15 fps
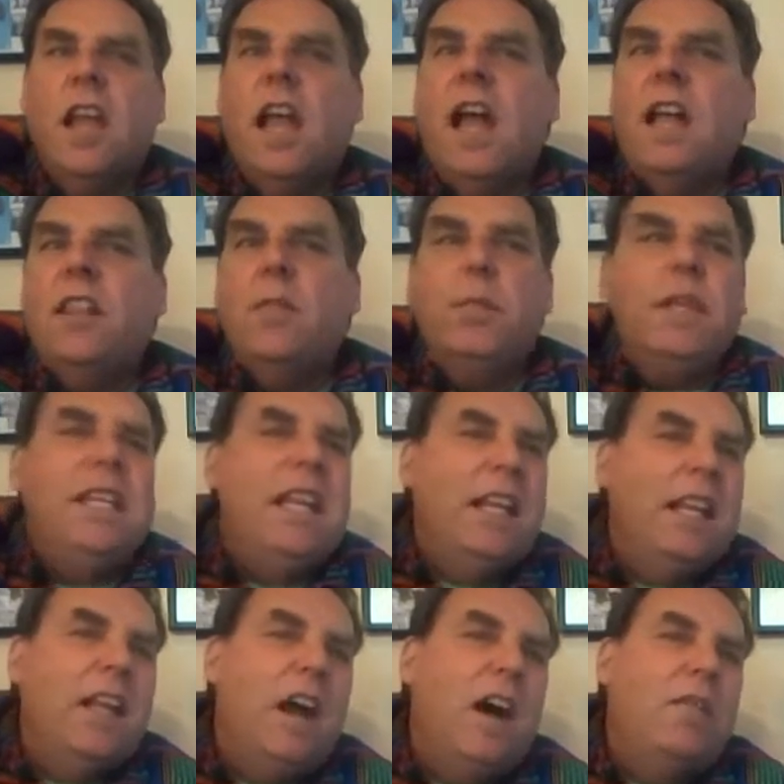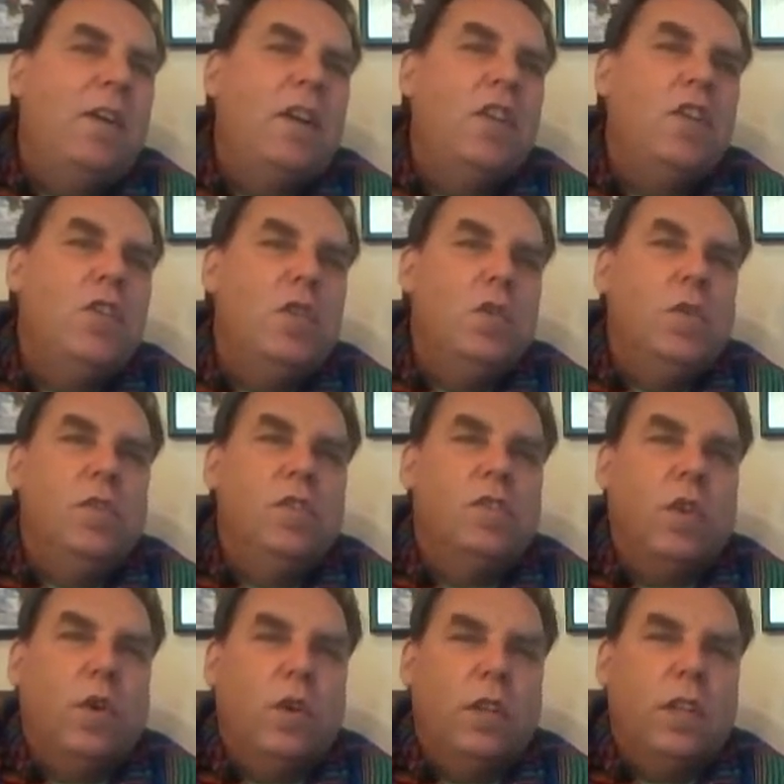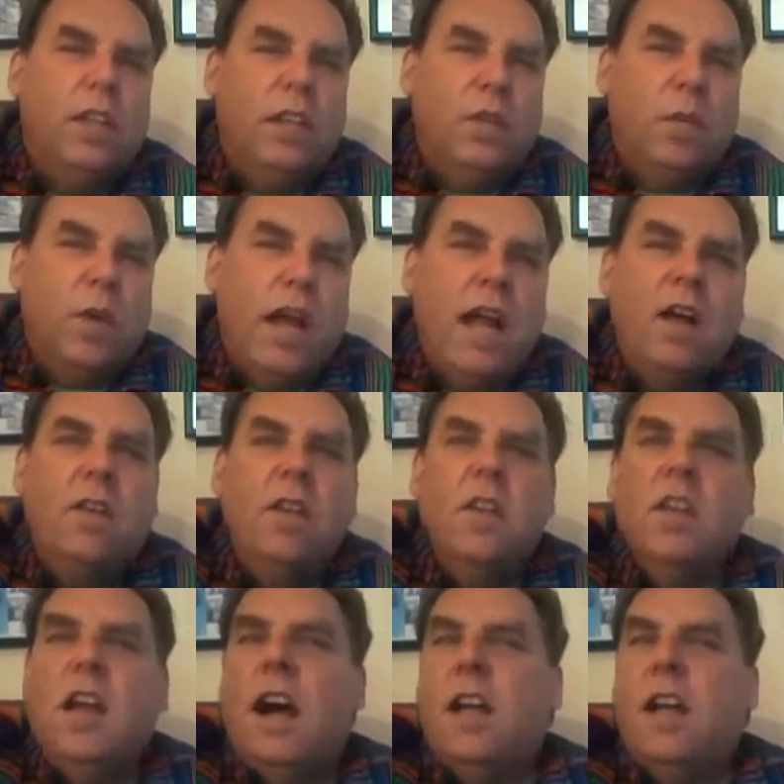and the beginning of a new Zolkin round,